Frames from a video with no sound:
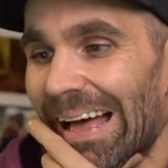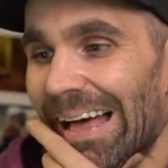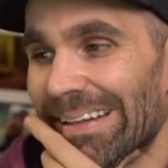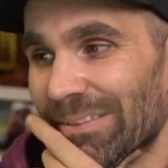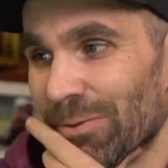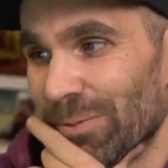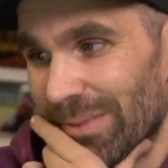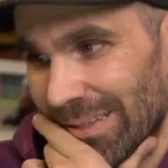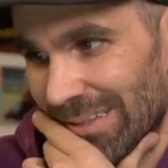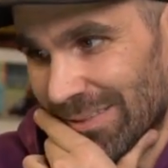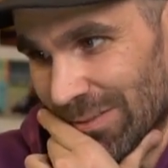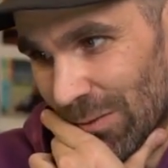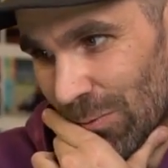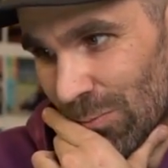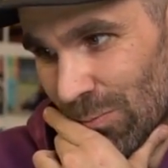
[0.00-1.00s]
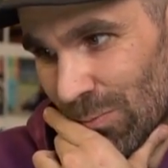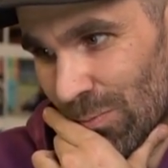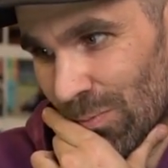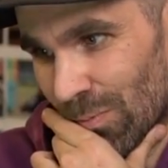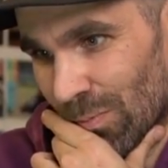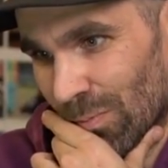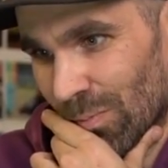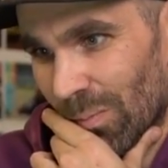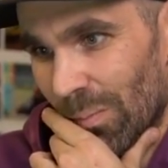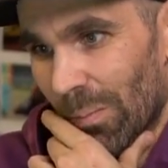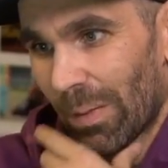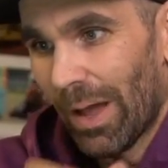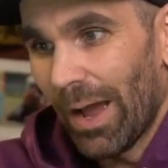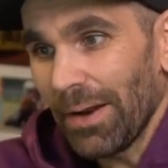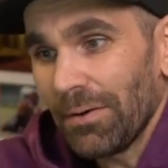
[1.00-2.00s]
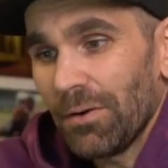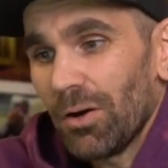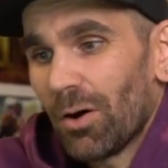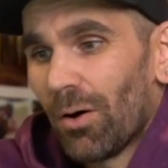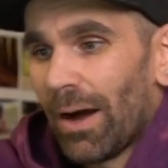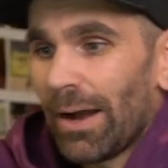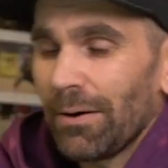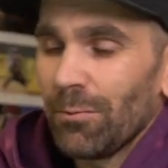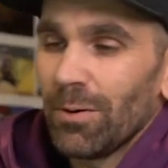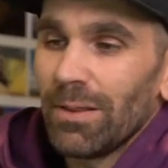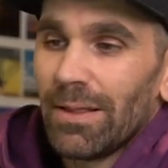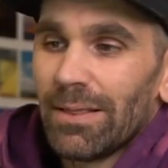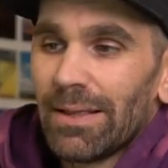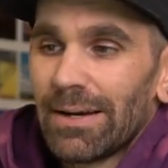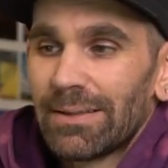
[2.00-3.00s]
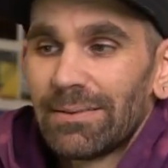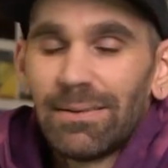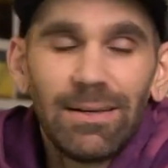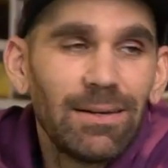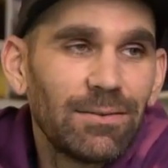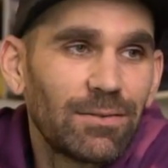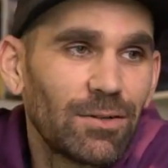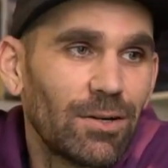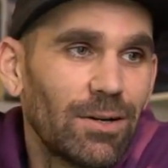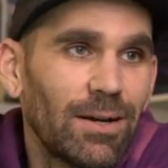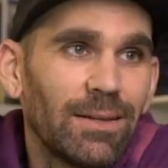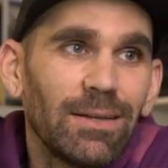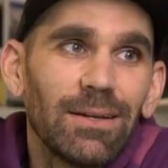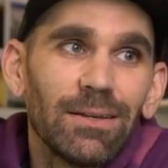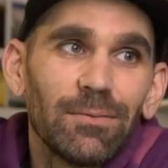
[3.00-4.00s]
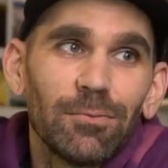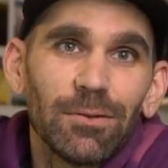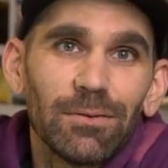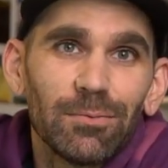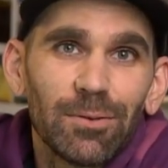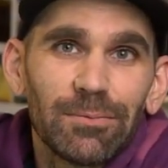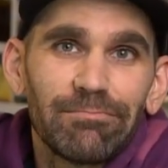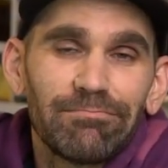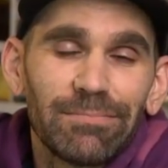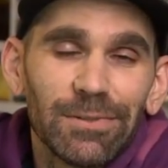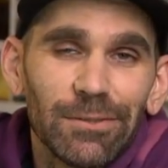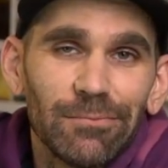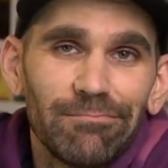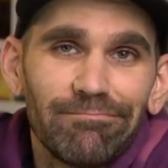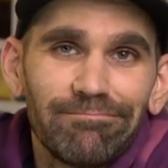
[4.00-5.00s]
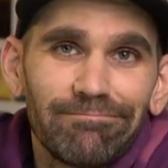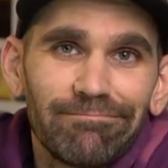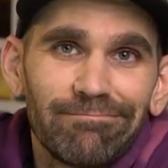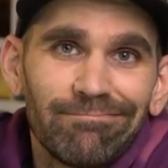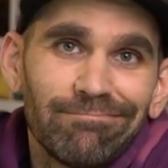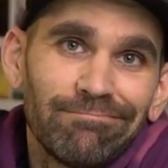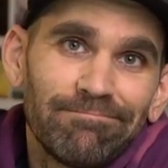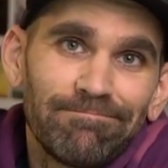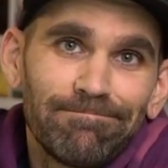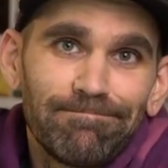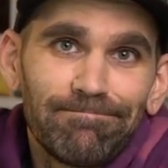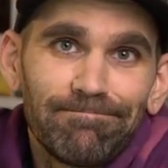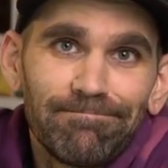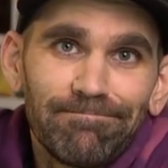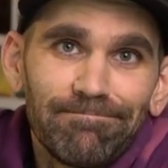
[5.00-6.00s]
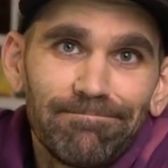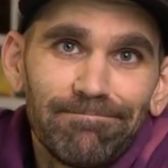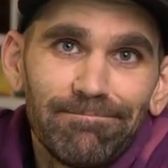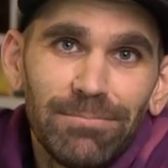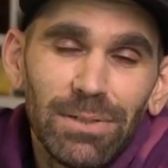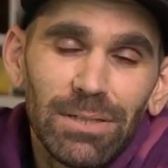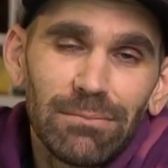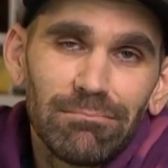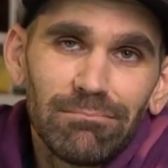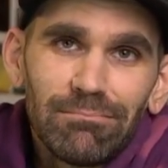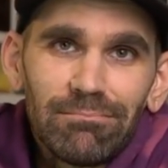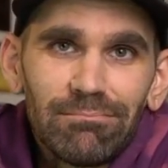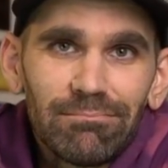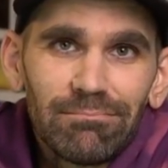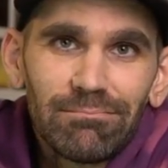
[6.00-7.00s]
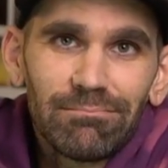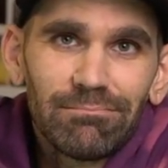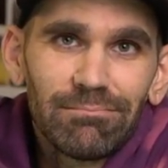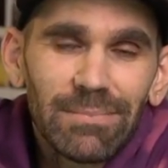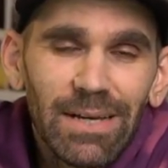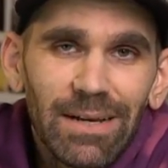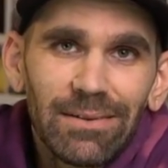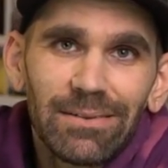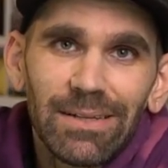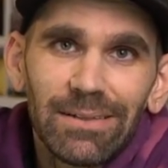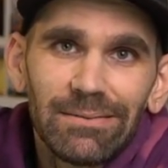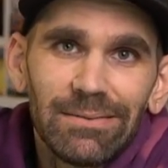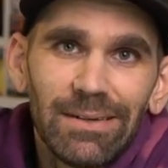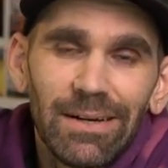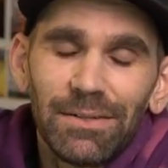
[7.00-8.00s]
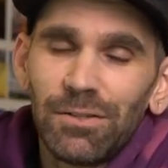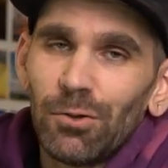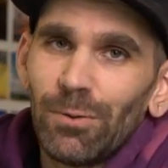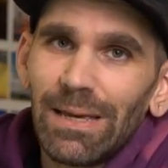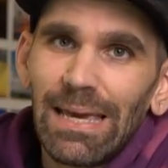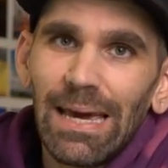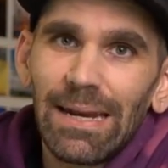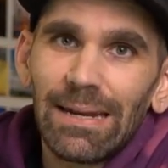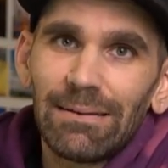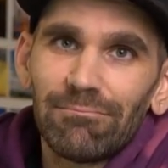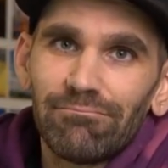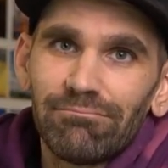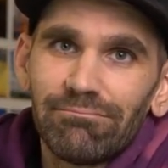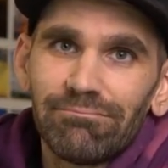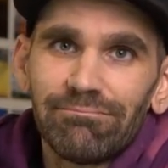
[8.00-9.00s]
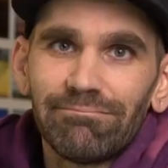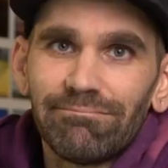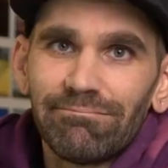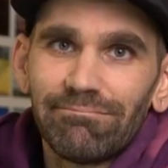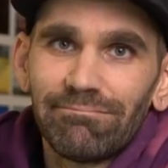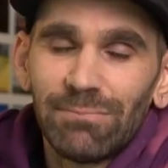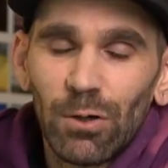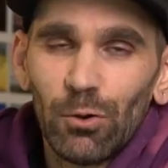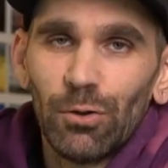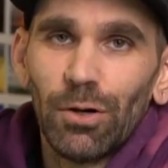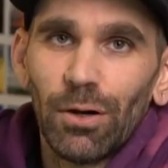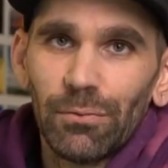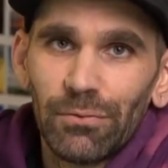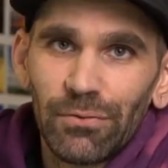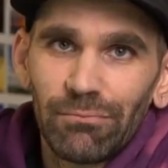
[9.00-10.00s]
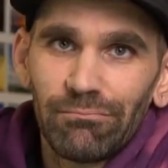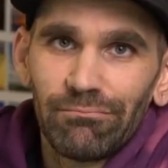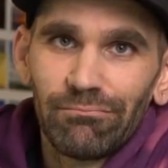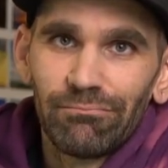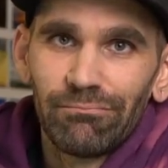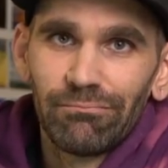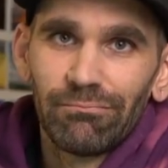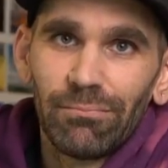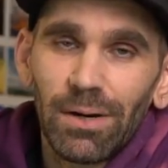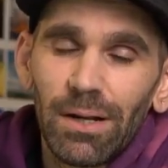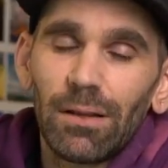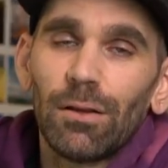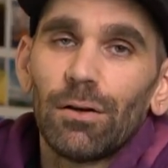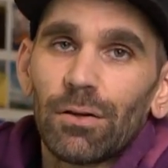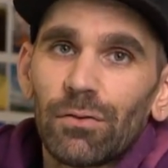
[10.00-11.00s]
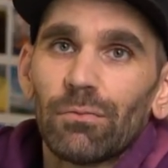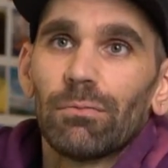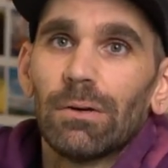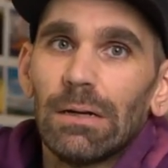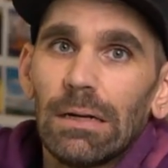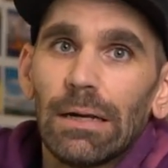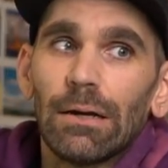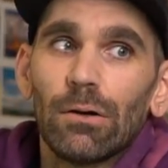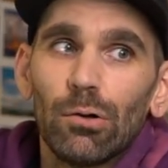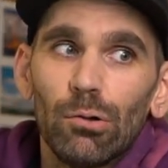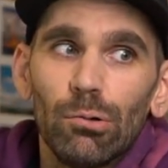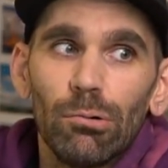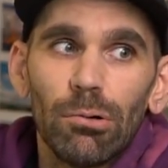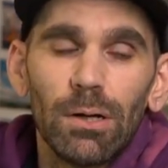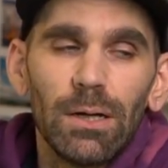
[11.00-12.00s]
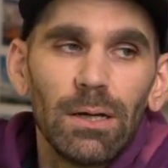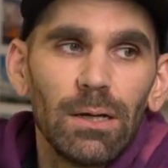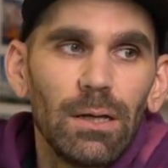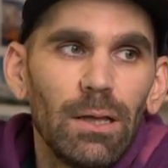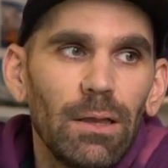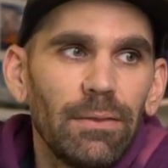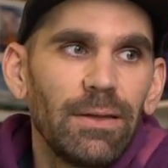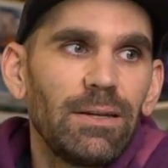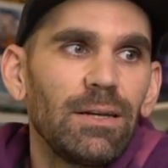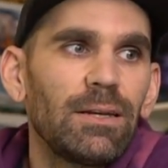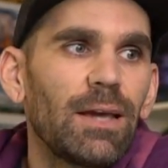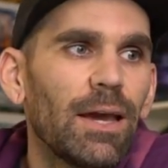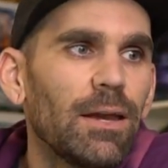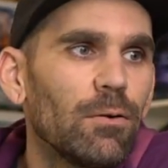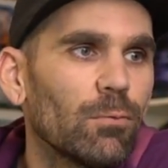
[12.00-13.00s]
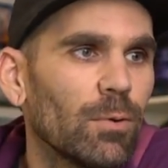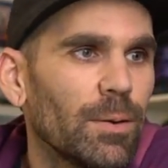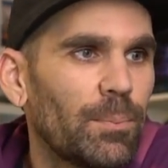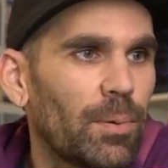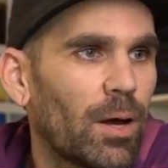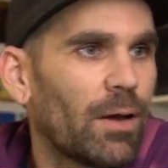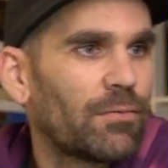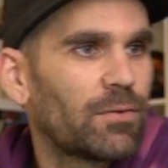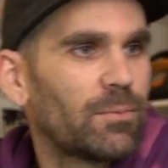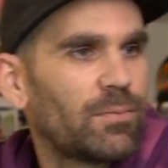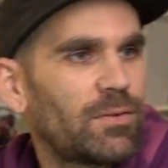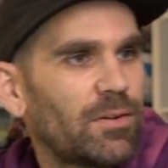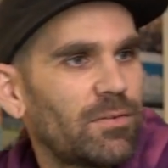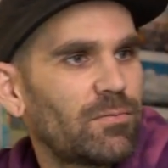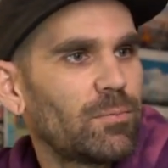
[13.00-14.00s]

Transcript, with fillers: I don't think so. I don't know. I really like DSR. I think it's pretty sweet. So, but like I said, until we get it, who knows? But it looks really cool. They did kind of rip off some stuff